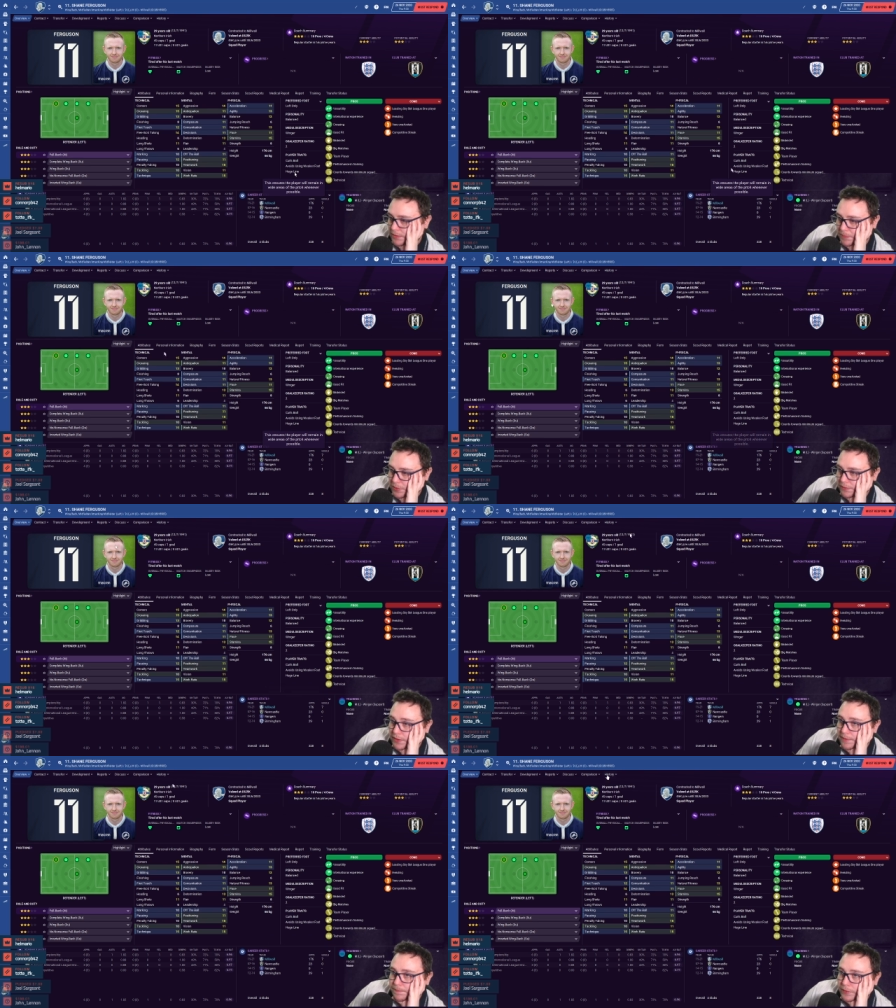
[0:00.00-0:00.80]
But,
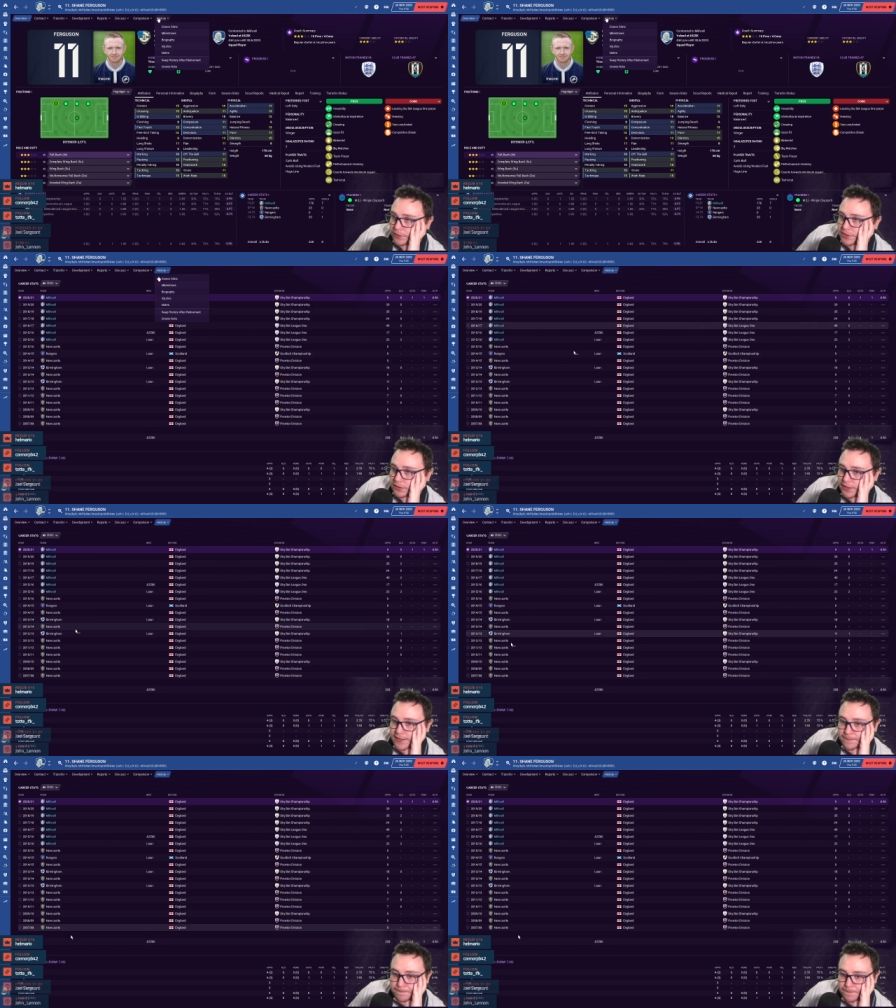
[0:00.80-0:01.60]
yep, you're still
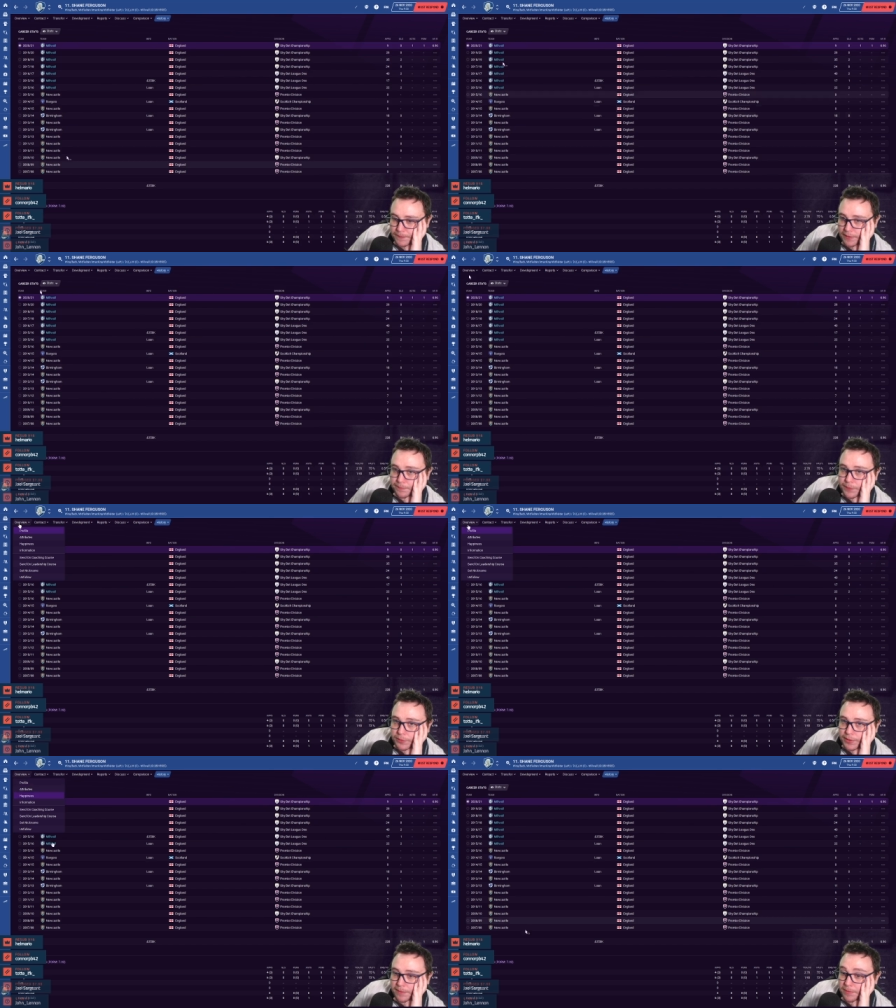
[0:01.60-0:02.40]
here. Yep,
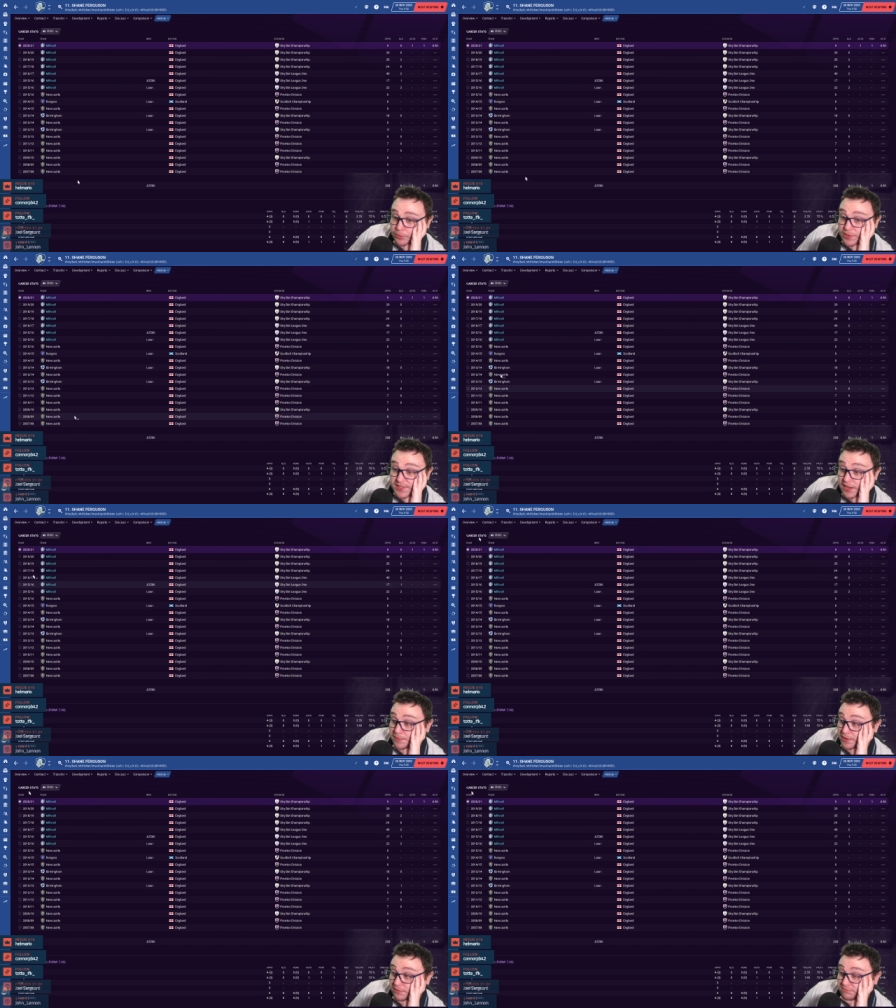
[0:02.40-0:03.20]
Newcastle. I remember his debut.